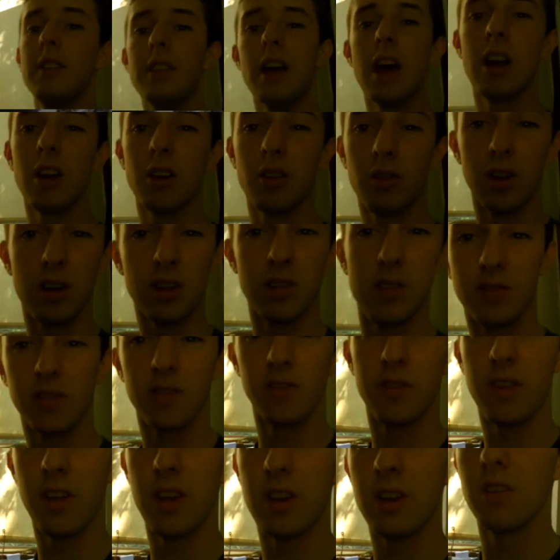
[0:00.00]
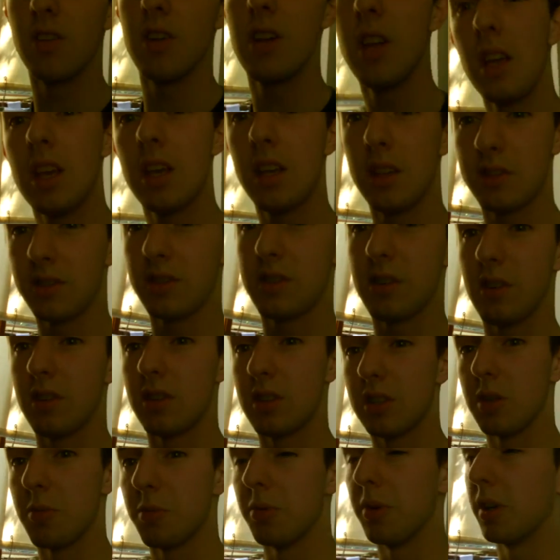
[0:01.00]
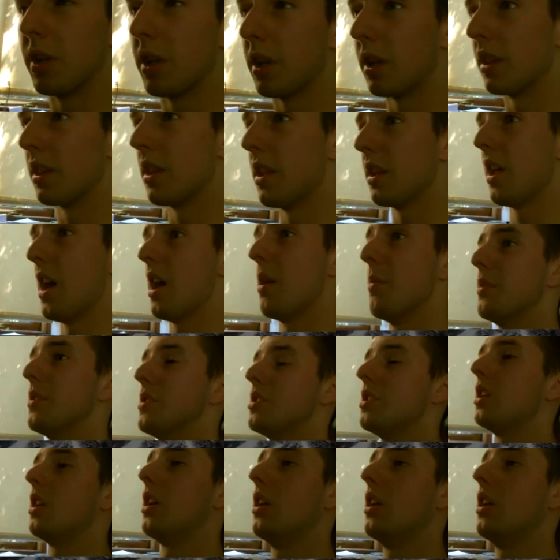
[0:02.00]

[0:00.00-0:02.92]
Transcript: That aggressive defender is seriously putting in the damage